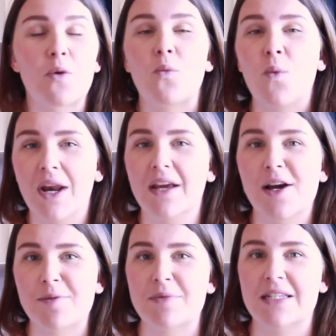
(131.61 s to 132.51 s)
when it
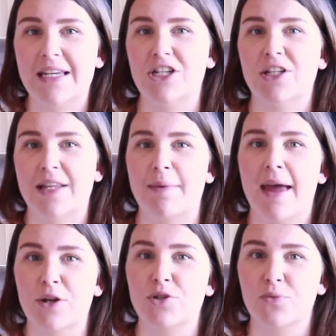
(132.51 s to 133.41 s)
comes to teaching them
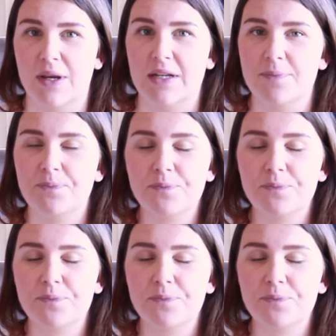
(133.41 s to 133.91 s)
how to read.